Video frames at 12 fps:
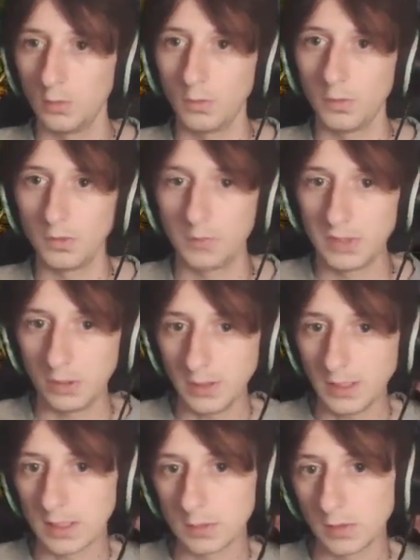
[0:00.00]
what we're going to be
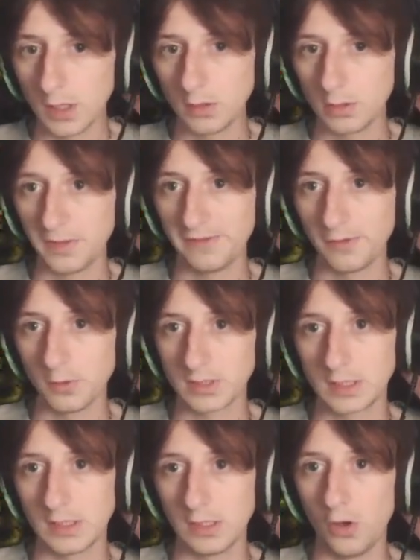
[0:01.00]
doing is we're now going to be
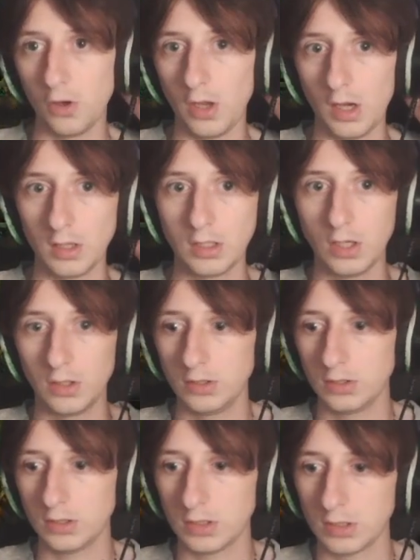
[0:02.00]
focusing on our
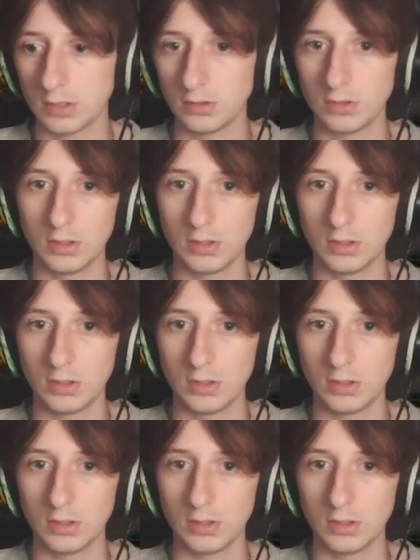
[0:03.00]
gunners.